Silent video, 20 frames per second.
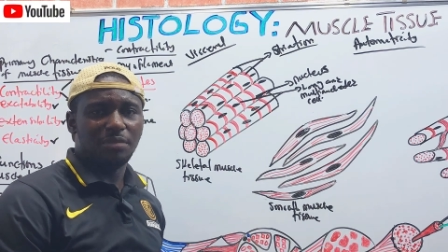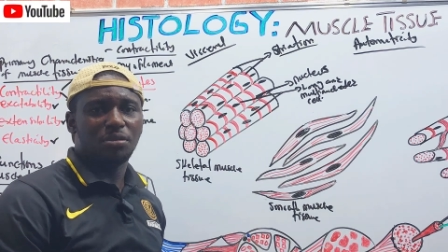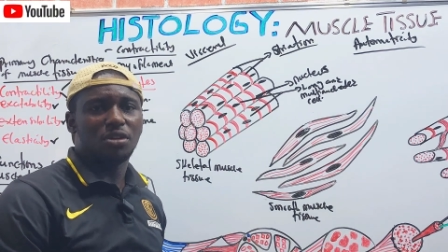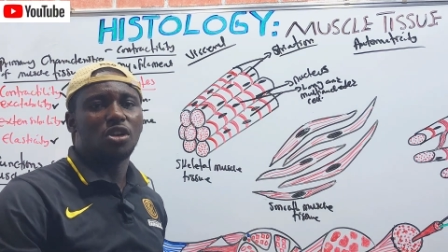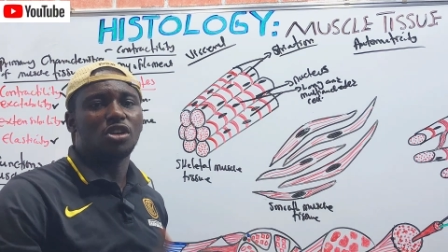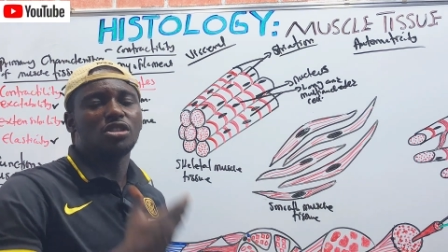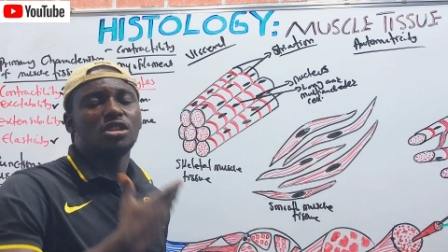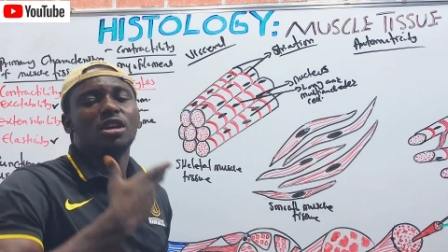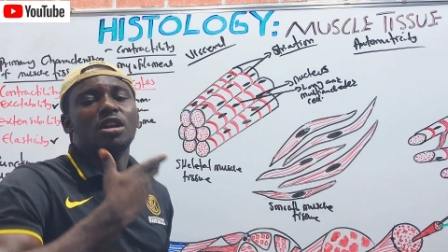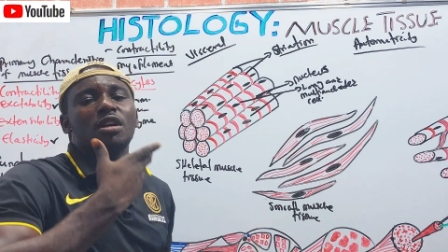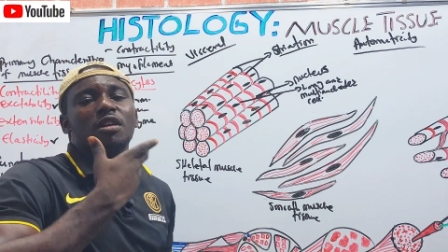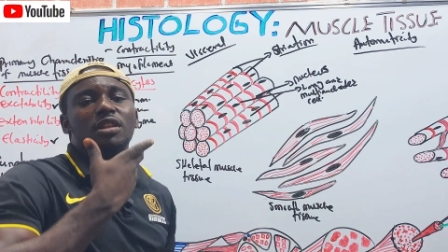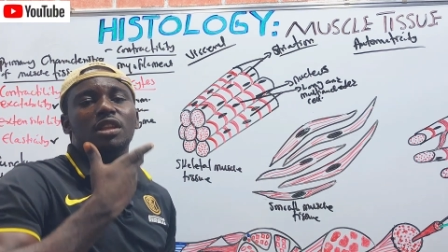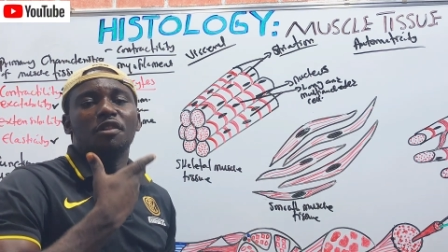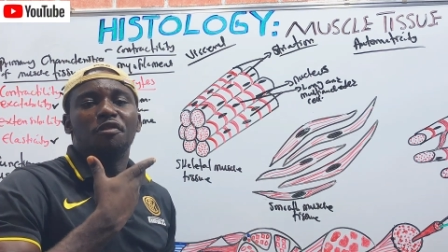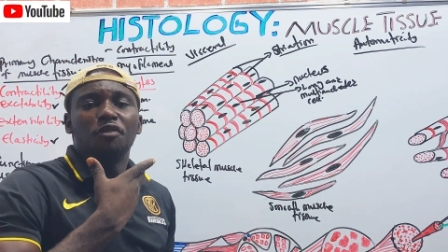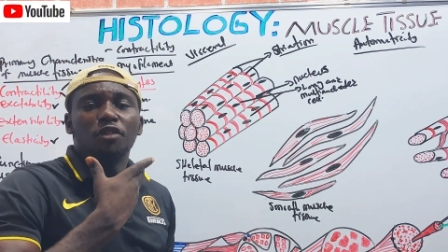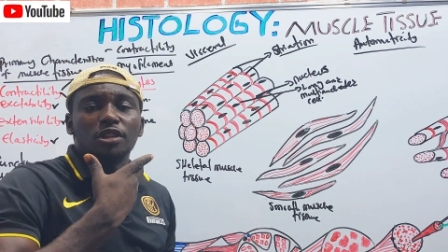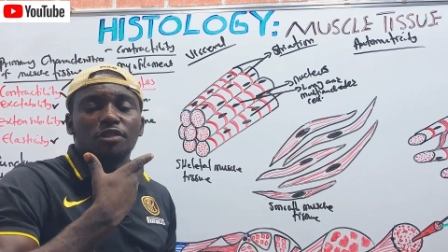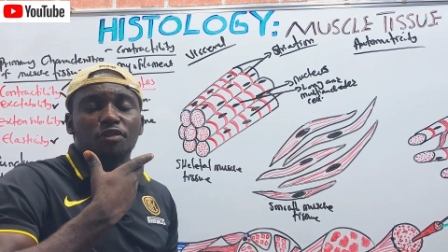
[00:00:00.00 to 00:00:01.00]
because the
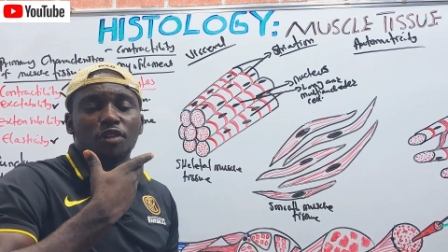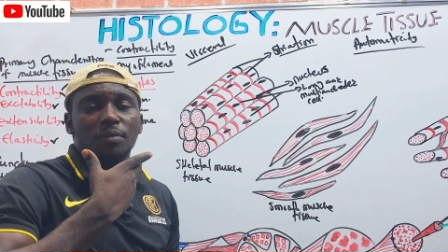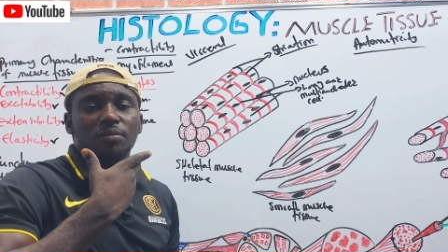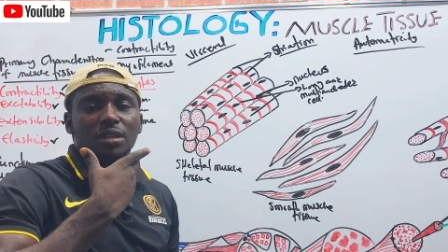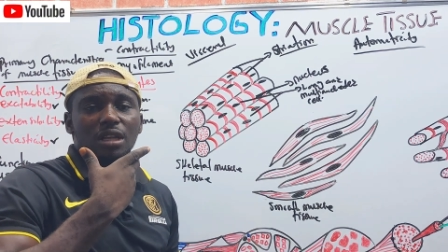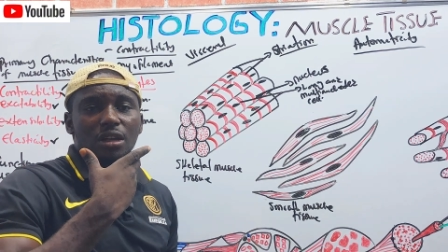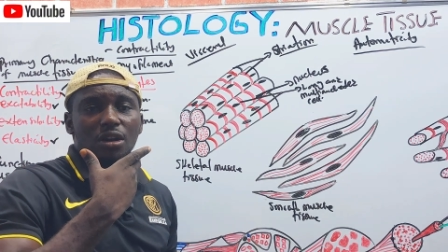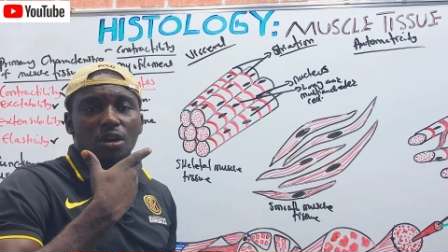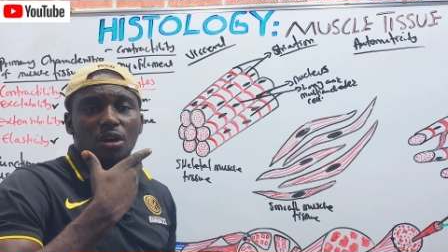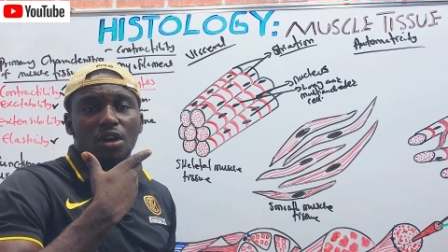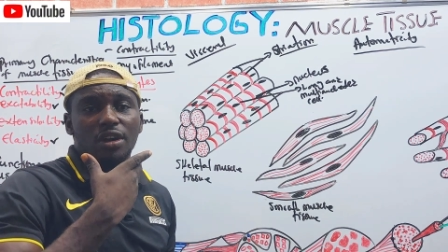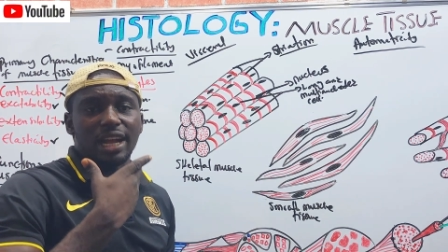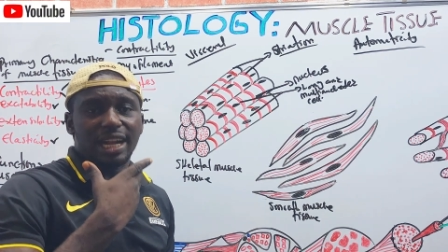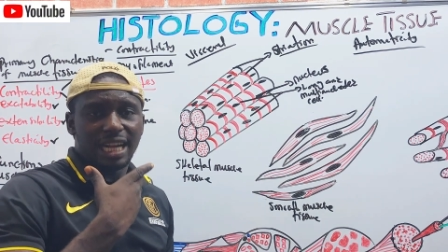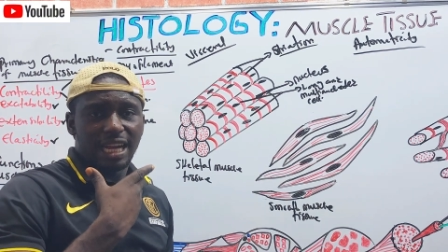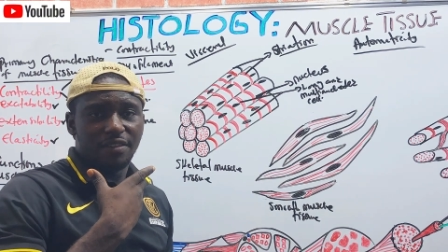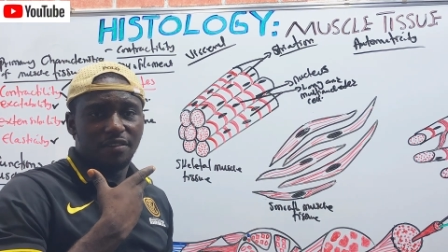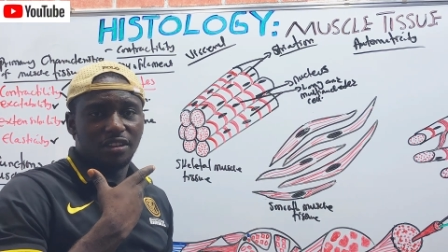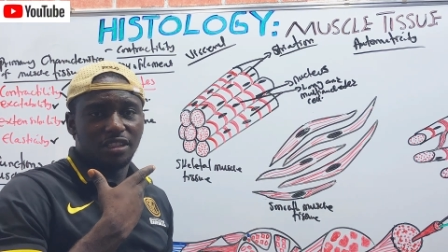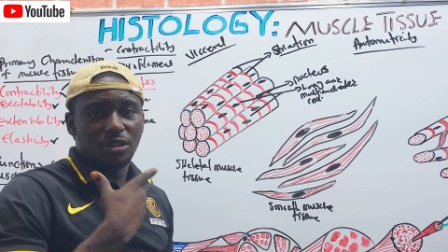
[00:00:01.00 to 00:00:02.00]
food from the oral
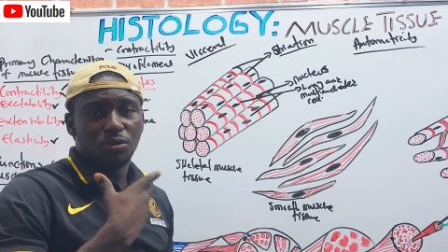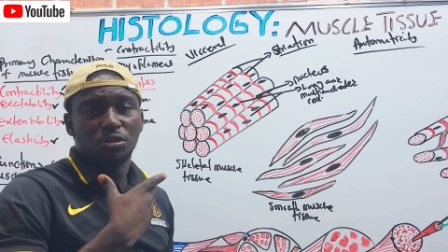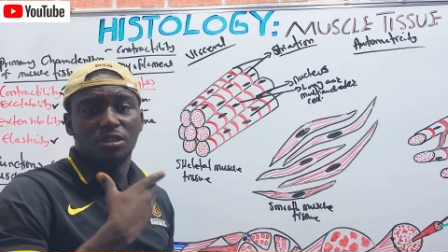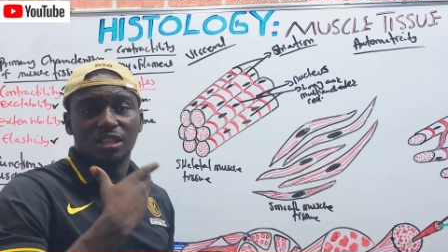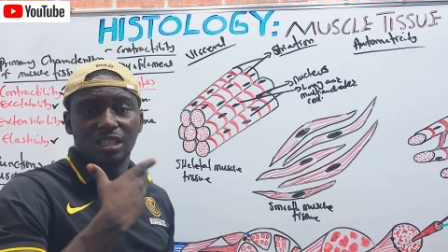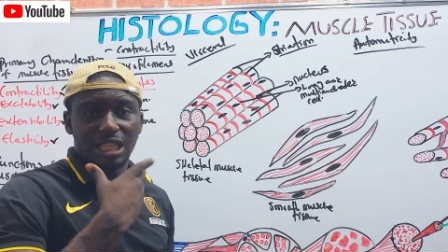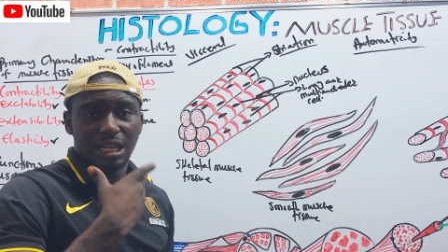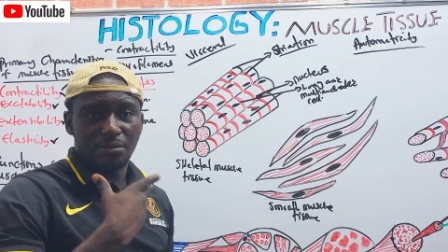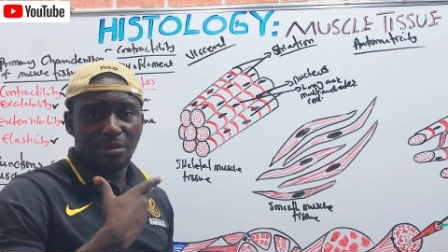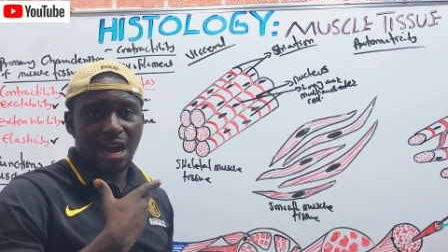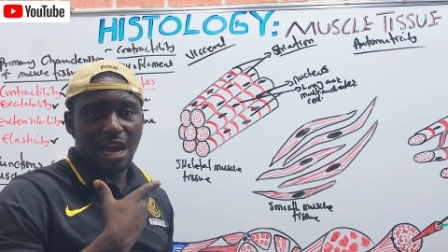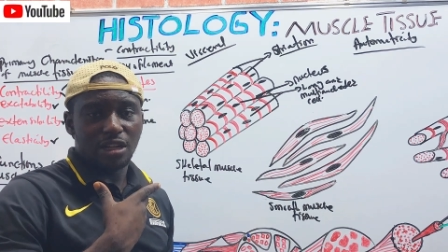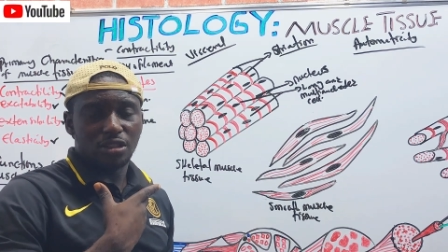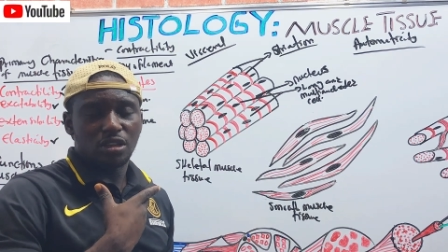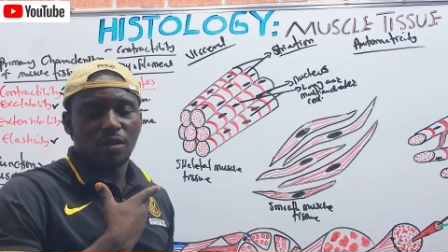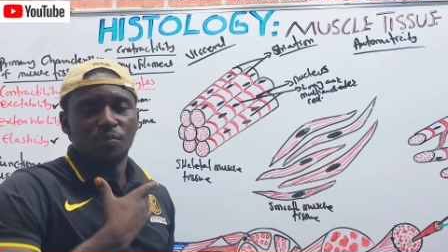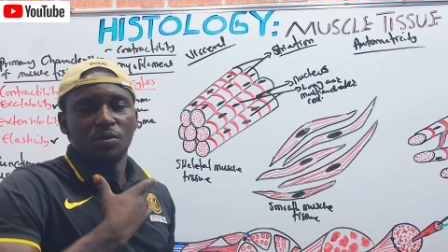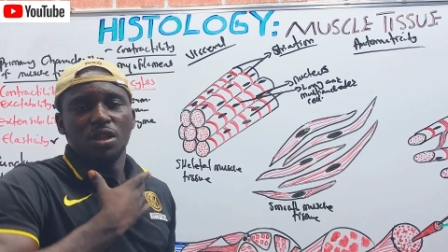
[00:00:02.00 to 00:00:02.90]
cavity, which is the mouth,